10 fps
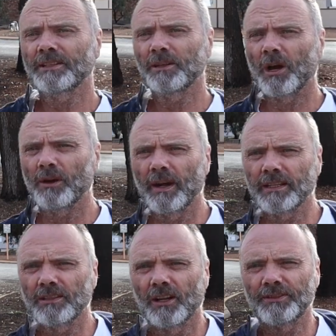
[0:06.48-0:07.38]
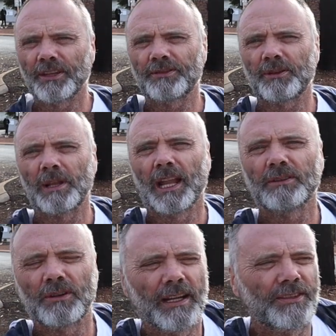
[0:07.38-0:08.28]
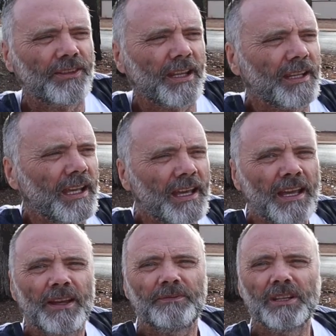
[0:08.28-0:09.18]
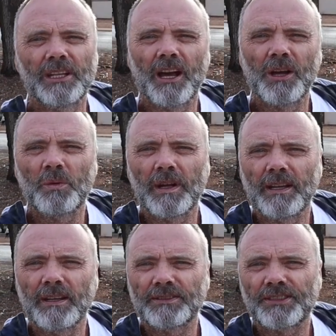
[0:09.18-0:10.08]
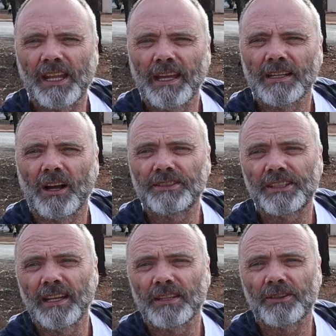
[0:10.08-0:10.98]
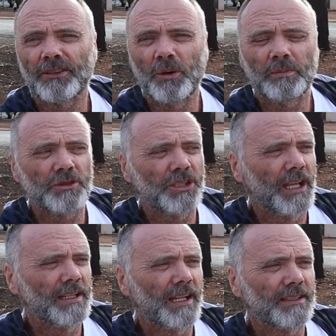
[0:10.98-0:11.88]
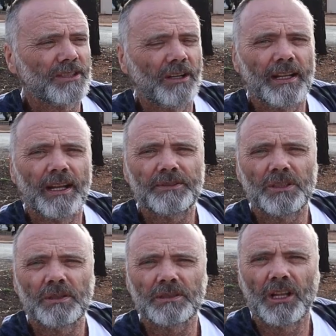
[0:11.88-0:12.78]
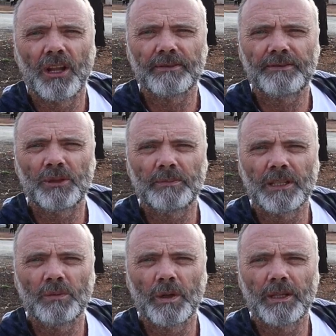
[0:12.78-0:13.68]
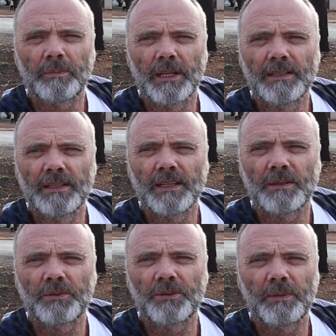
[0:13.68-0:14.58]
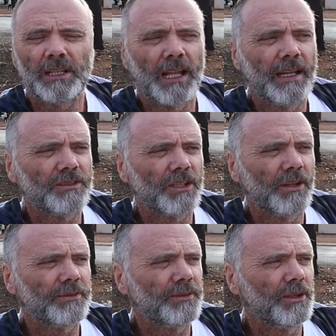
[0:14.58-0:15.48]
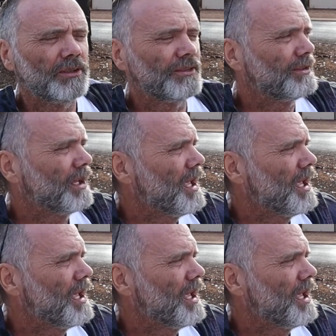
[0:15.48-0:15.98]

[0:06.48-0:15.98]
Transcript: You might recognise this from the Lake Grace video where I stayed at the Salt Bush again last night after doing a lot of filming in Wickapin. It was a bit late to go through to